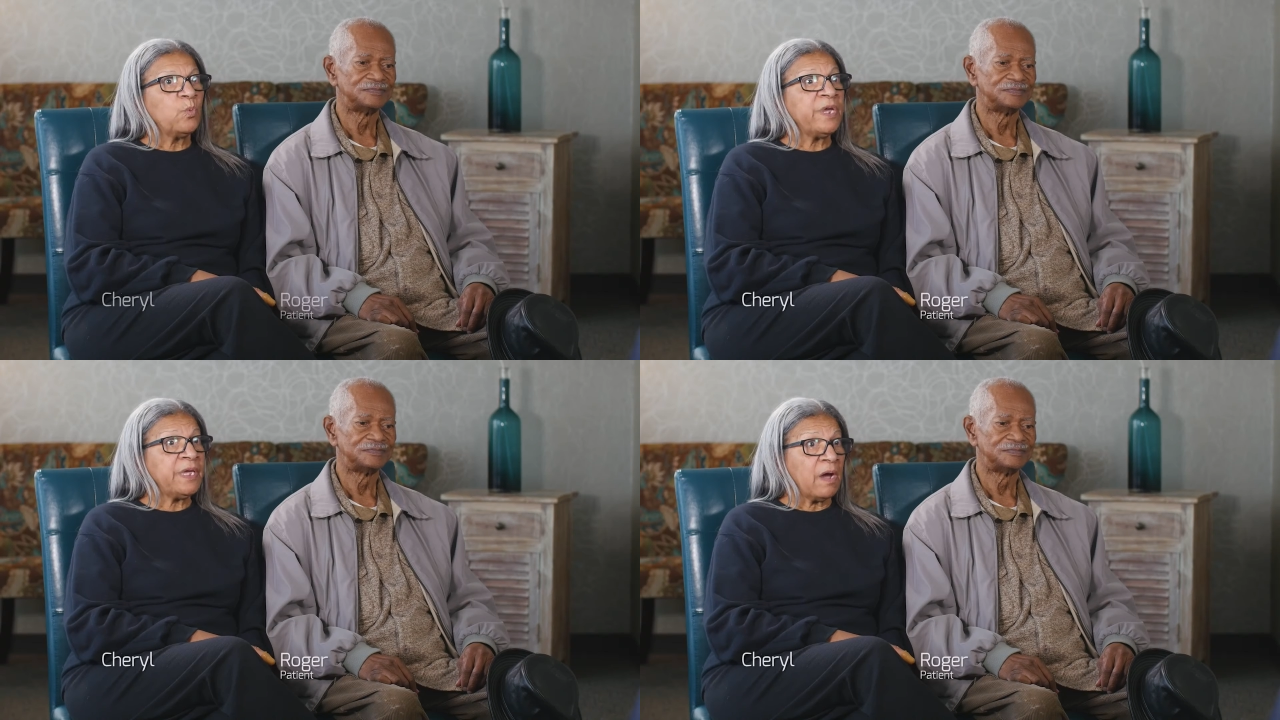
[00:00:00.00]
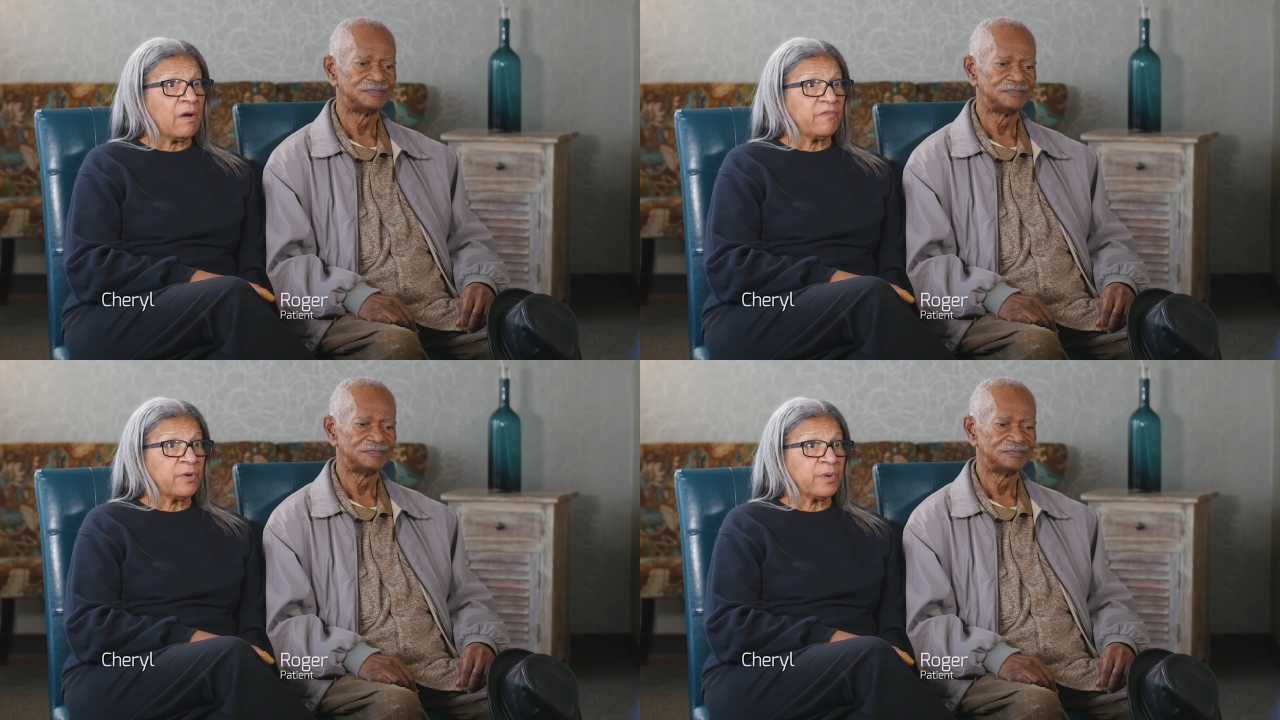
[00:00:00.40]
Speaker 1: We
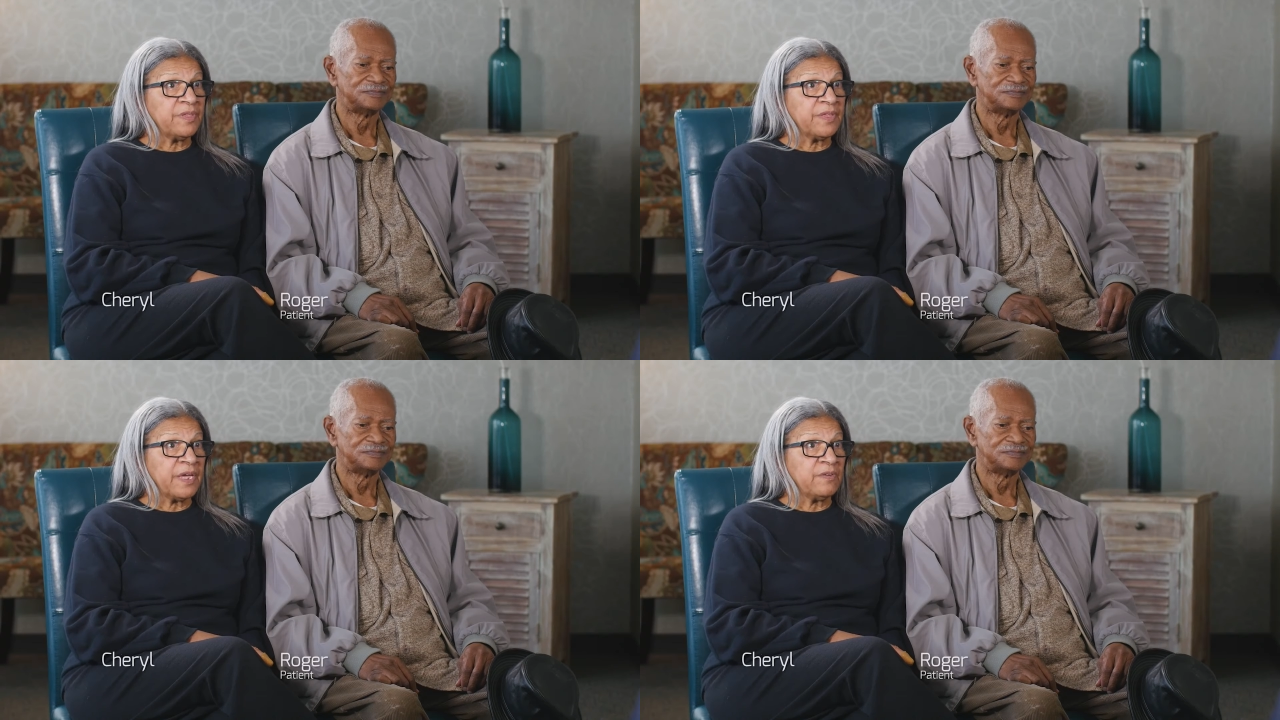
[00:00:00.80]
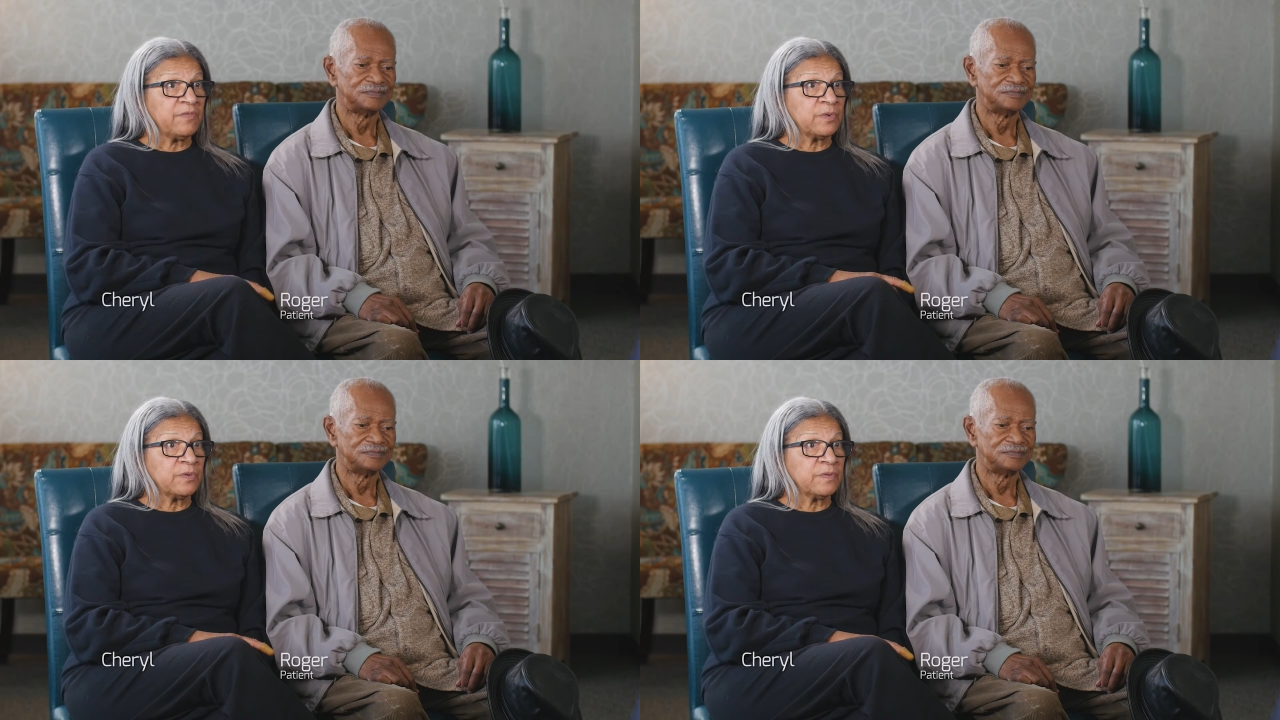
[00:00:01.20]
are very
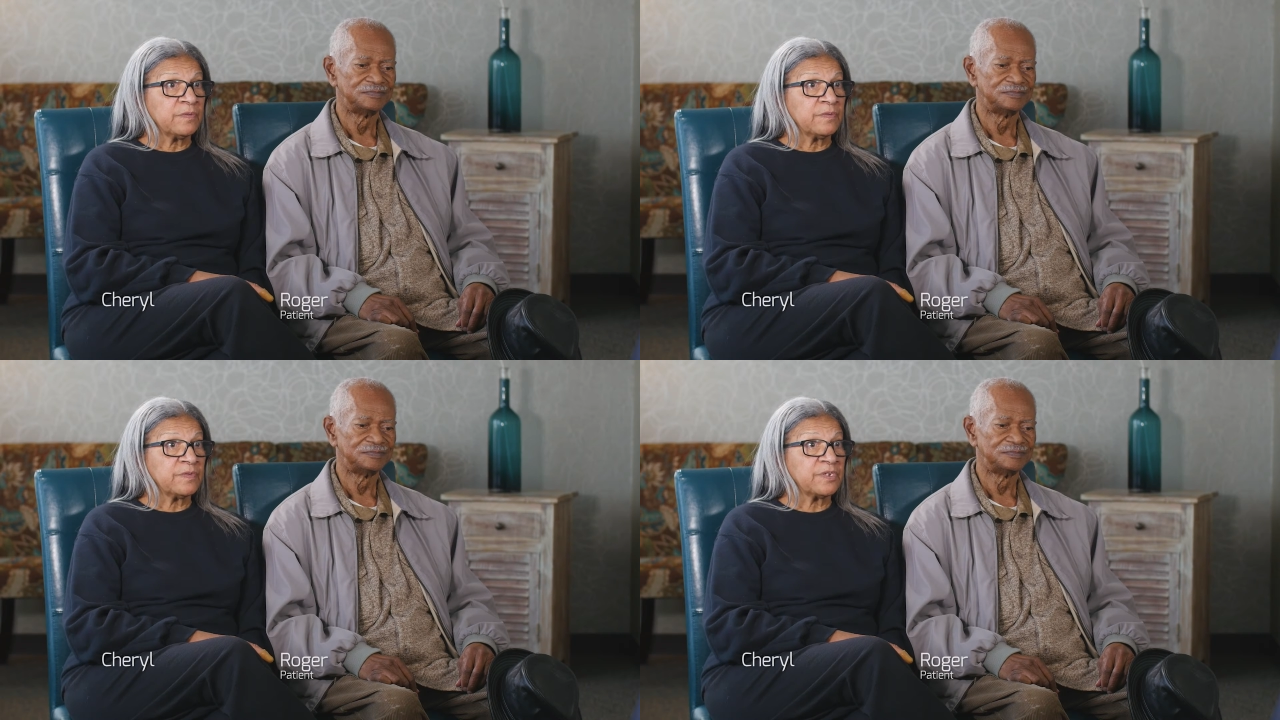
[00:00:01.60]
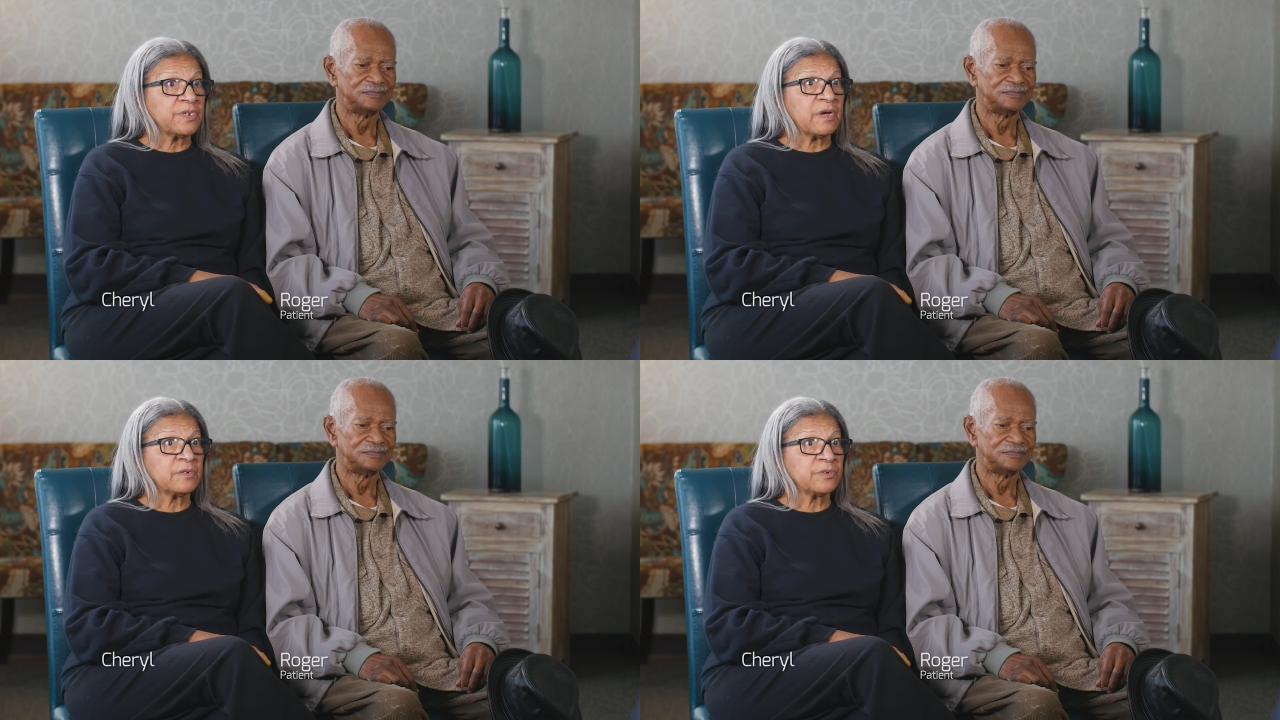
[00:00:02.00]
thankful
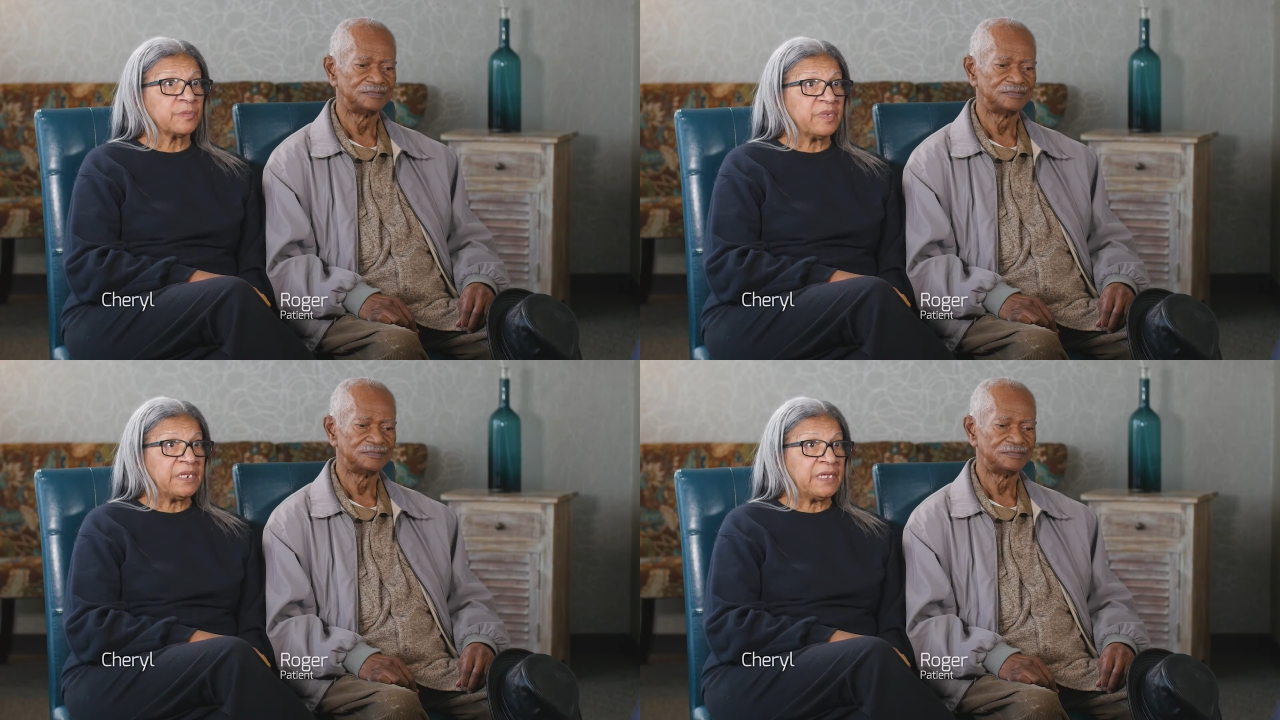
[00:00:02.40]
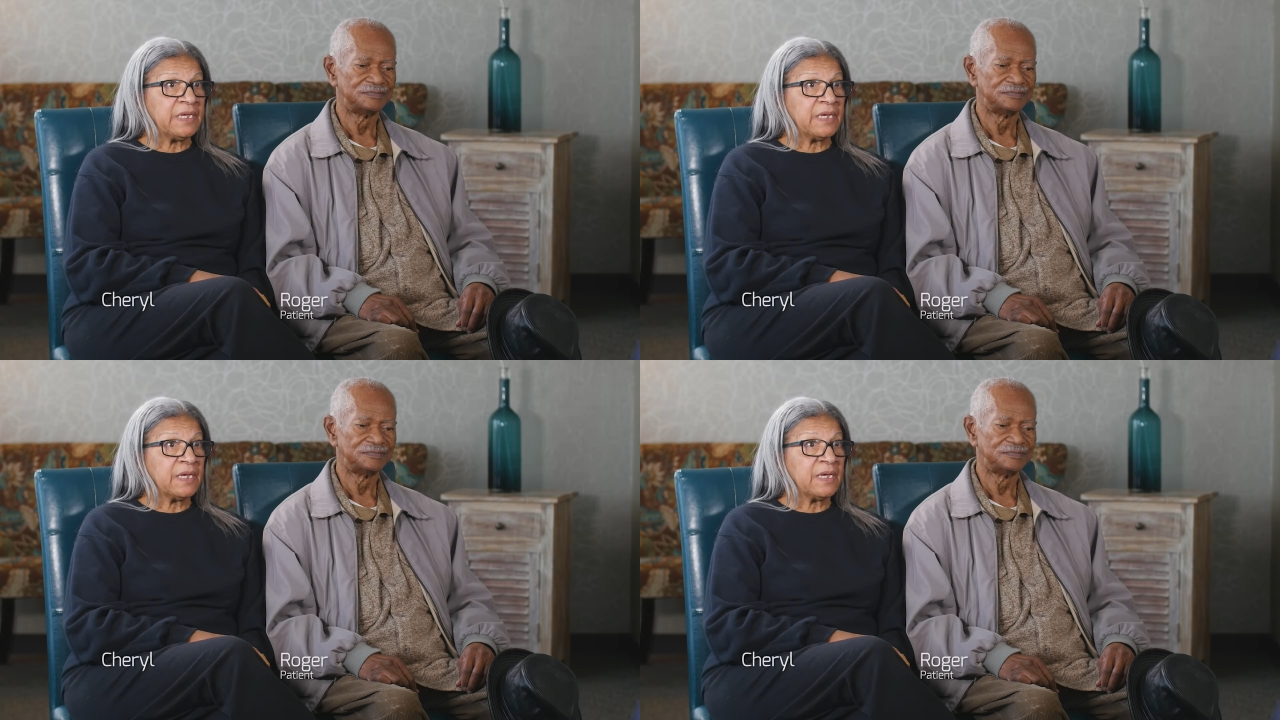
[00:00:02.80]
to Dr. Amini.